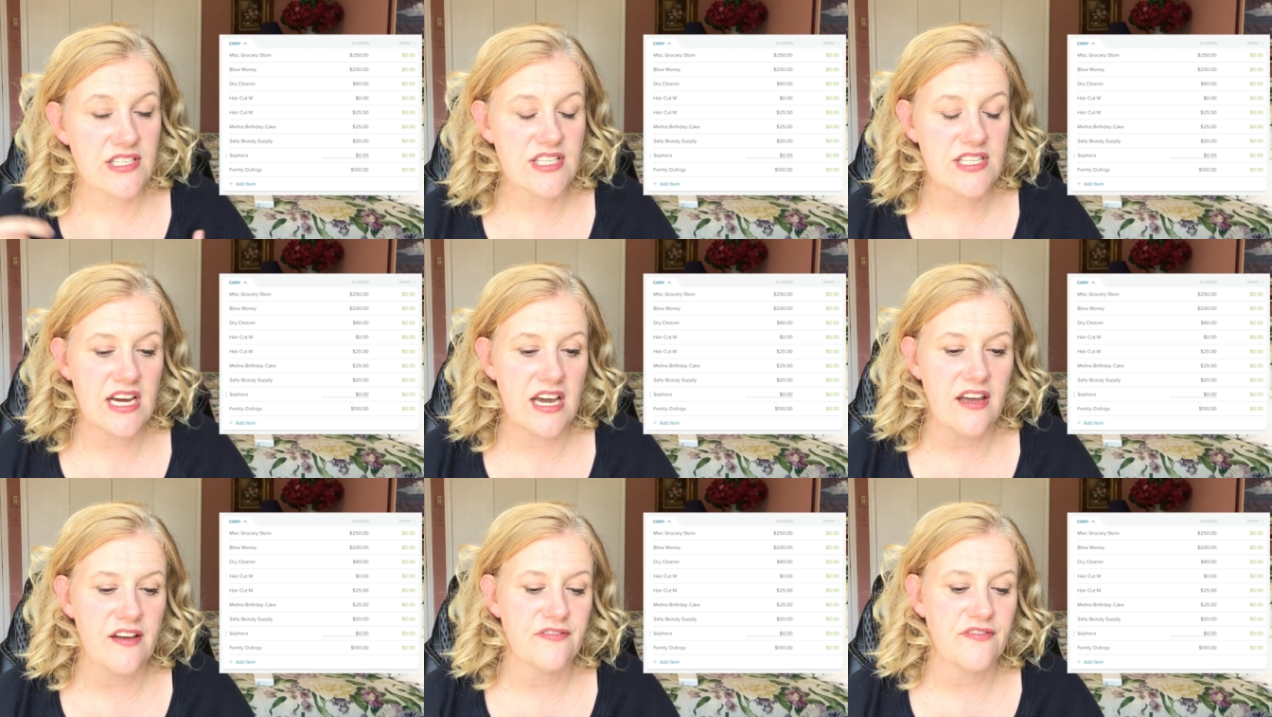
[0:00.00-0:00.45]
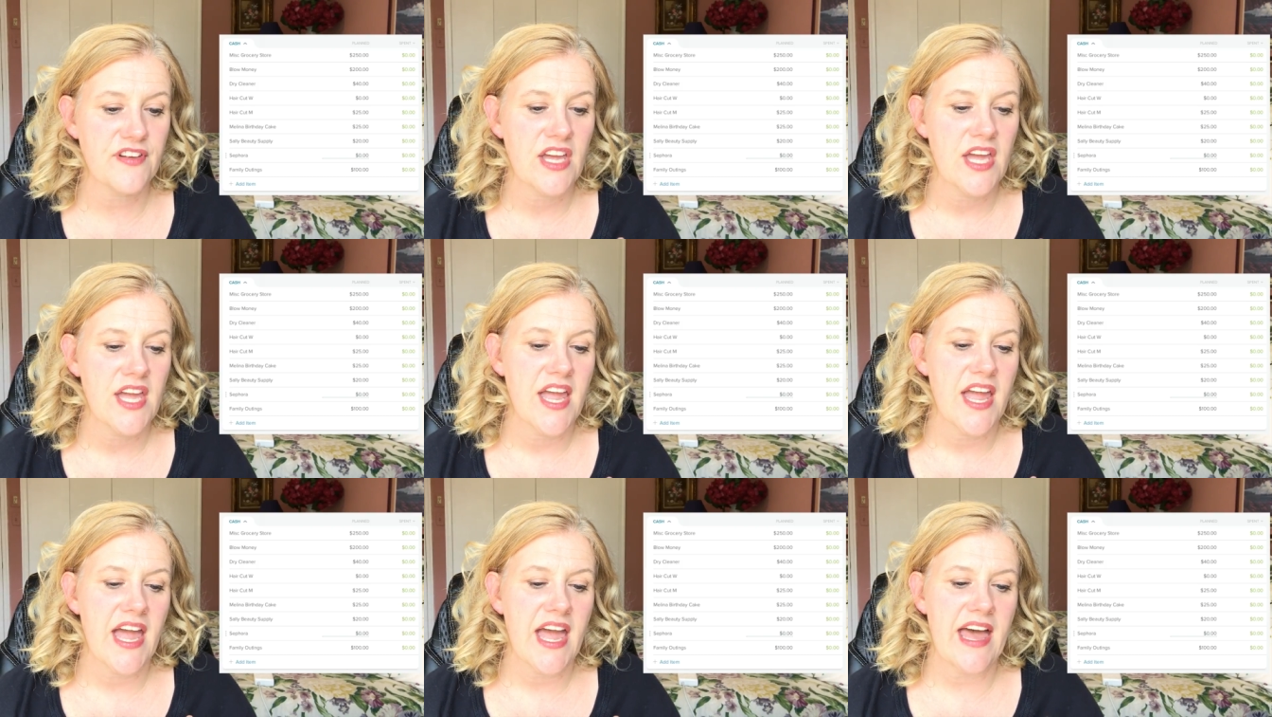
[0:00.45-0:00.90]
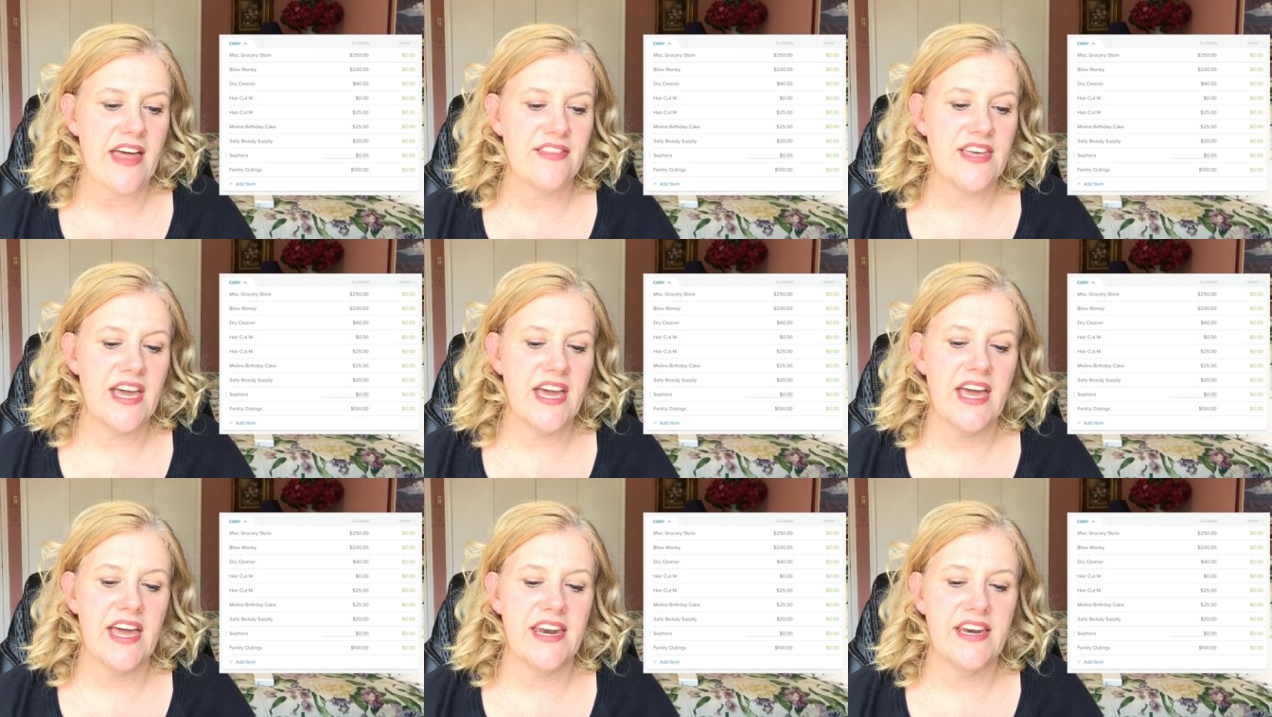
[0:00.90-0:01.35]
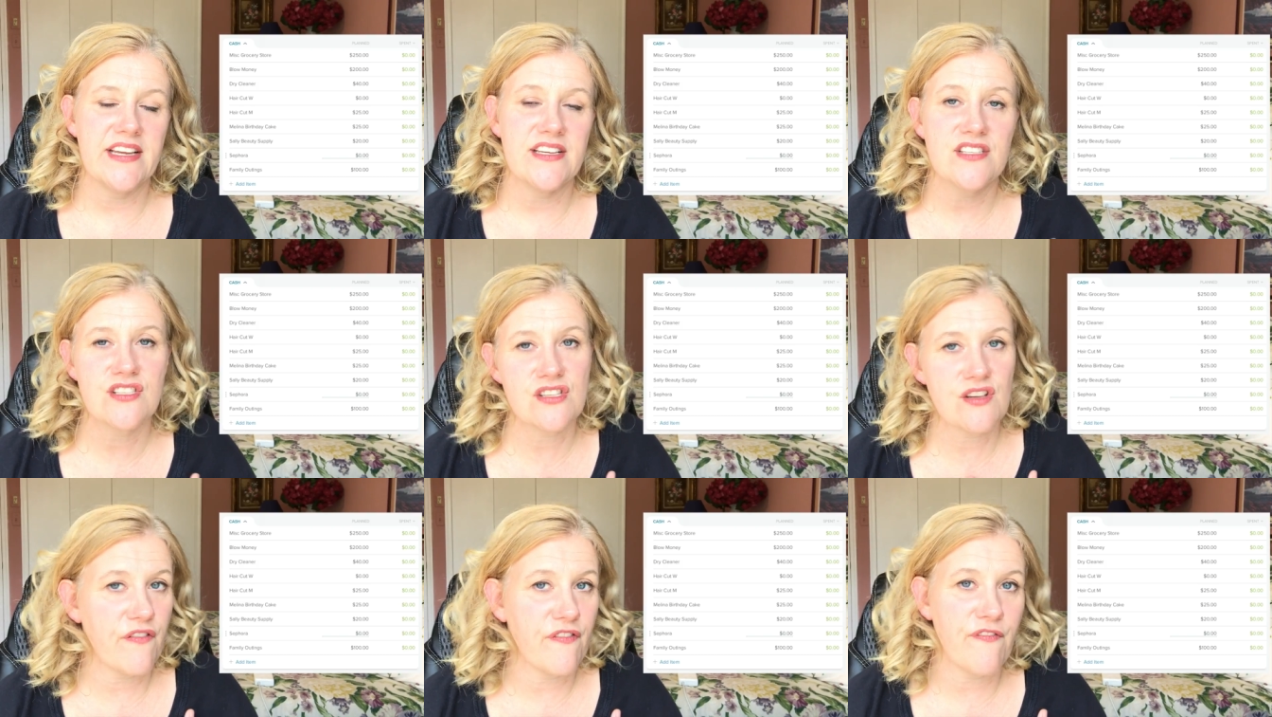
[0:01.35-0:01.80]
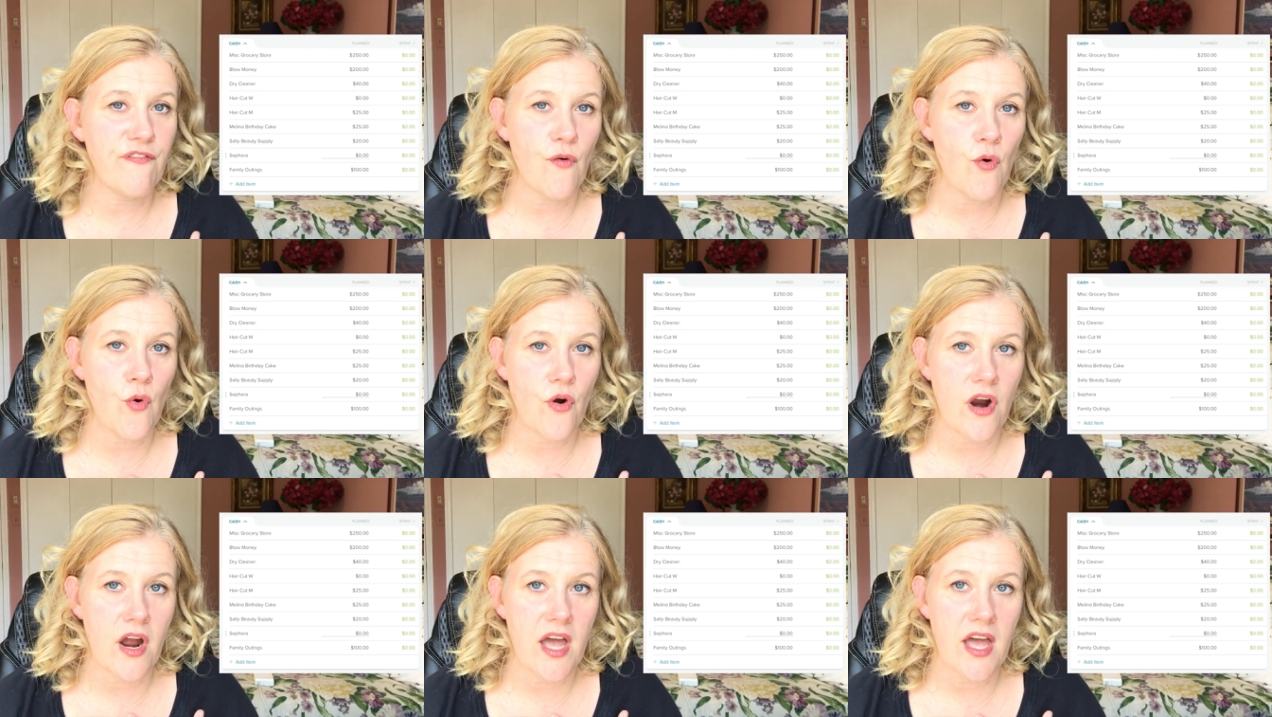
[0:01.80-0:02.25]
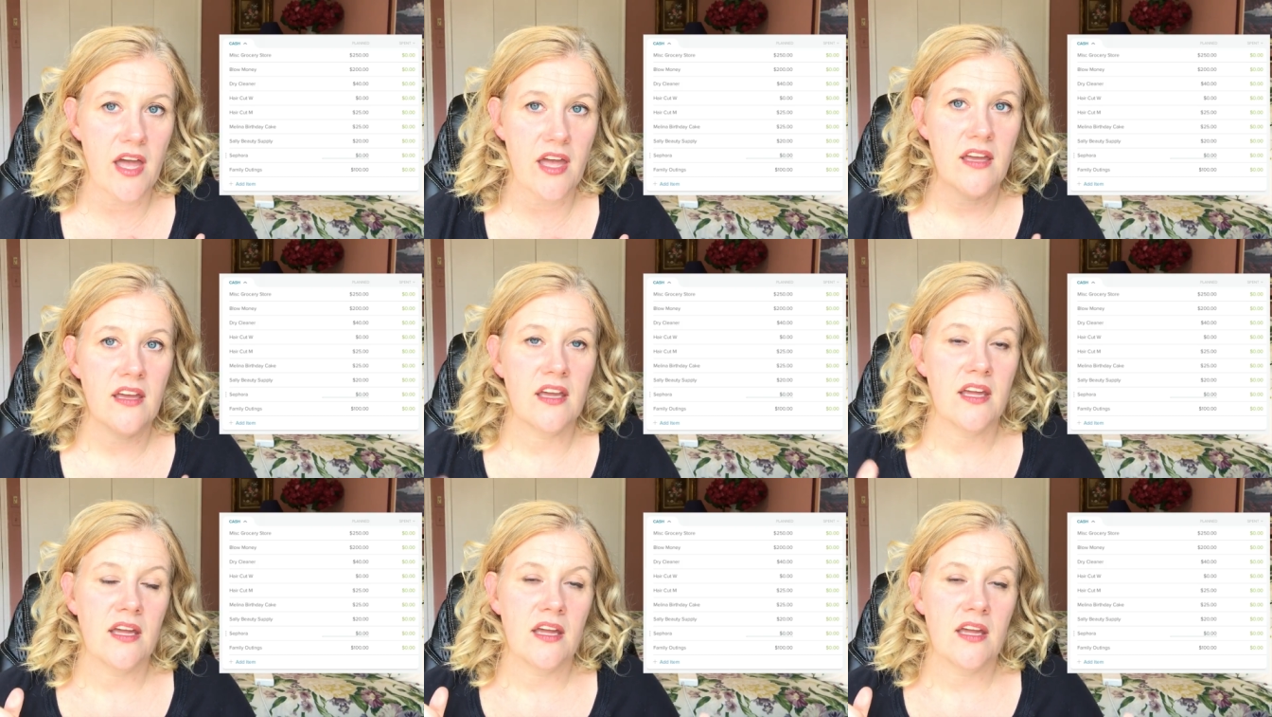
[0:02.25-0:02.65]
stuff, and then Sephora.